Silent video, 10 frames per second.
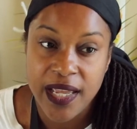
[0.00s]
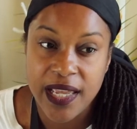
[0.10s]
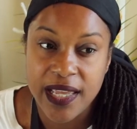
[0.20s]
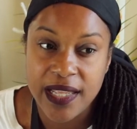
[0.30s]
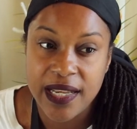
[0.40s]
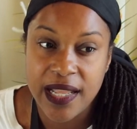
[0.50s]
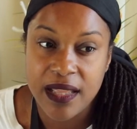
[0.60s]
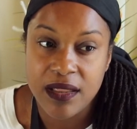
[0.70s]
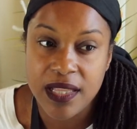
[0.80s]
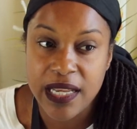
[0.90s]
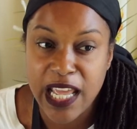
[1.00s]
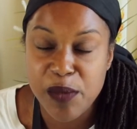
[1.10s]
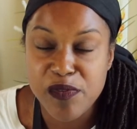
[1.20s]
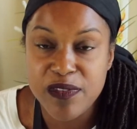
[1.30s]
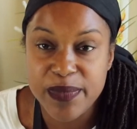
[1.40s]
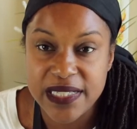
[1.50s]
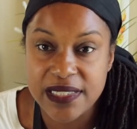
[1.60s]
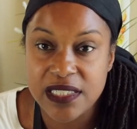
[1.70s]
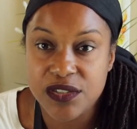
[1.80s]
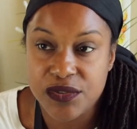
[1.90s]
and the name of the
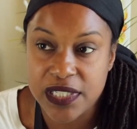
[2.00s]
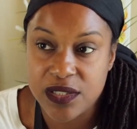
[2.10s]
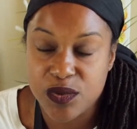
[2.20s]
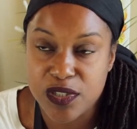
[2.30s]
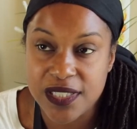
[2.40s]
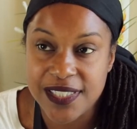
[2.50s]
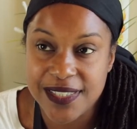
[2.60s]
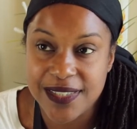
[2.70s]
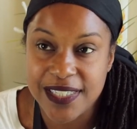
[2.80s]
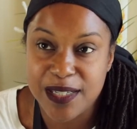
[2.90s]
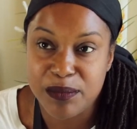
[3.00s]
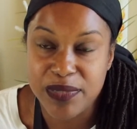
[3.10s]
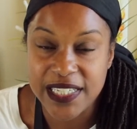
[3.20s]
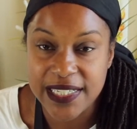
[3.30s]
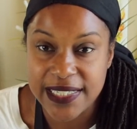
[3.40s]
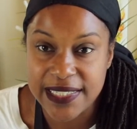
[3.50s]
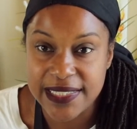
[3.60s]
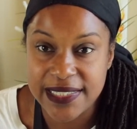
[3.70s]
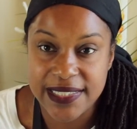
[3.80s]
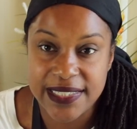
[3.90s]
business is Creasource
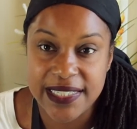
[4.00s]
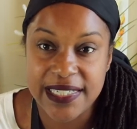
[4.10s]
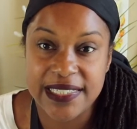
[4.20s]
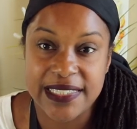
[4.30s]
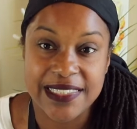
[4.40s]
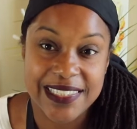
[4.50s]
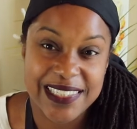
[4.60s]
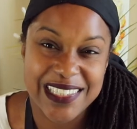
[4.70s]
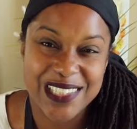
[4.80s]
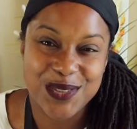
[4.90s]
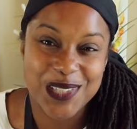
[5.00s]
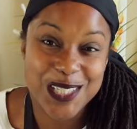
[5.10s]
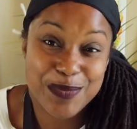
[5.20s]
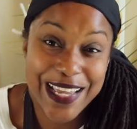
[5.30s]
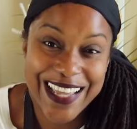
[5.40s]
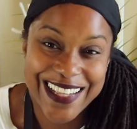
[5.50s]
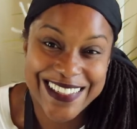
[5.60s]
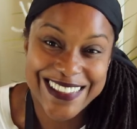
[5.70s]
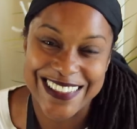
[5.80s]
because it is intended to expand.